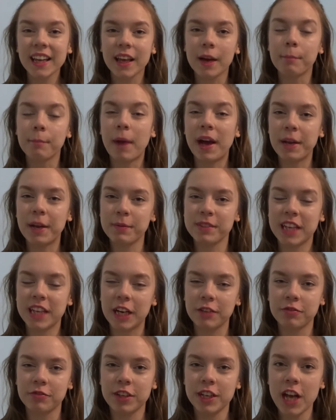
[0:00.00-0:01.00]
My name is
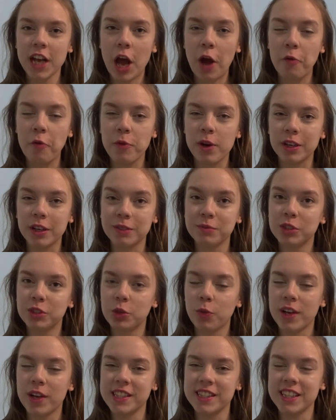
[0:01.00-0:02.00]
Kathryn and welcome to
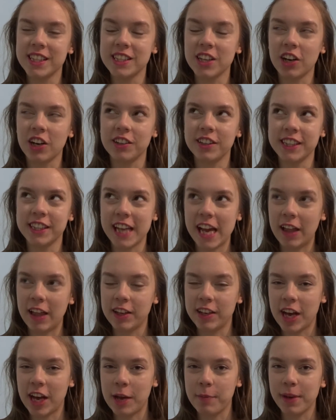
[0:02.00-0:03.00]
Wednesdays on Daily
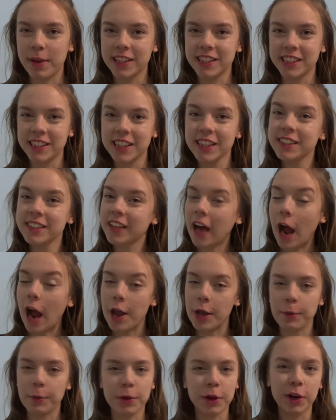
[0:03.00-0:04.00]
Diabetics. I
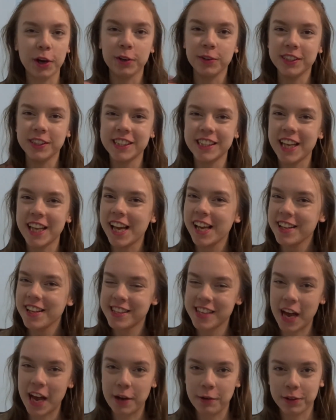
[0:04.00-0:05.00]
am your host today,
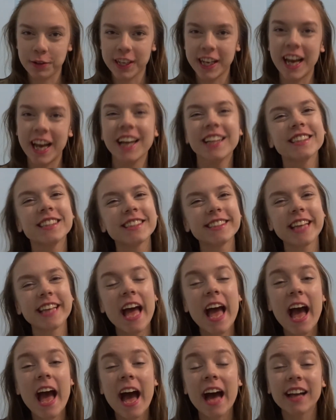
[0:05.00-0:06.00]
Type Katz,
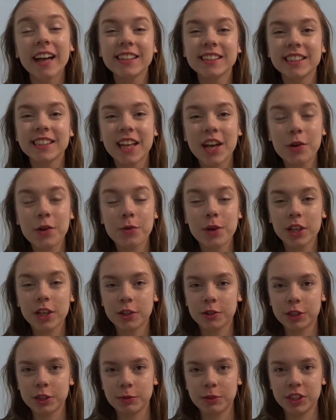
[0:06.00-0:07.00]
Kat, and today we're
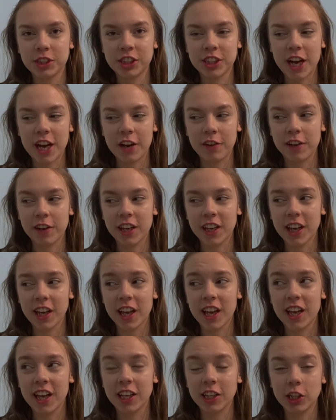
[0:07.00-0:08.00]
going to be sharing
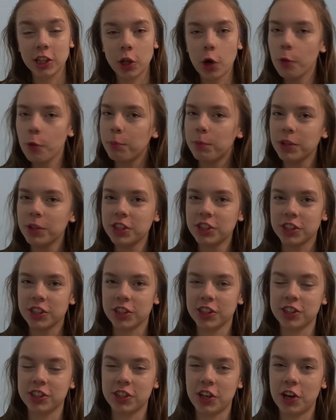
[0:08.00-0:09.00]
uh, low blood sugar
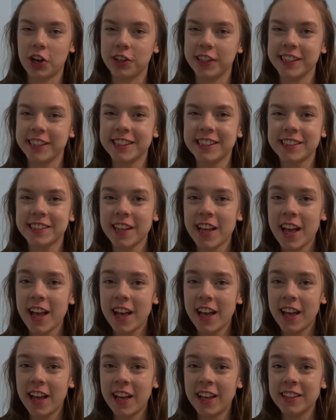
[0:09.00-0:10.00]
stories.
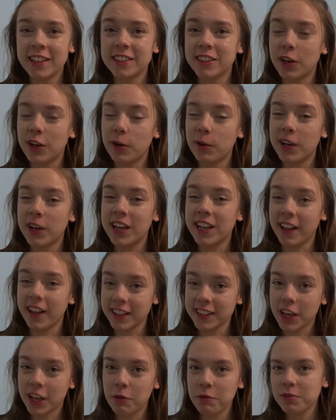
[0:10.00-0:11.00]
So uh, let's
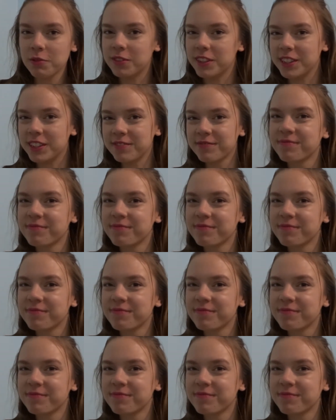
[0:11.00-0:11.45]
get on with it.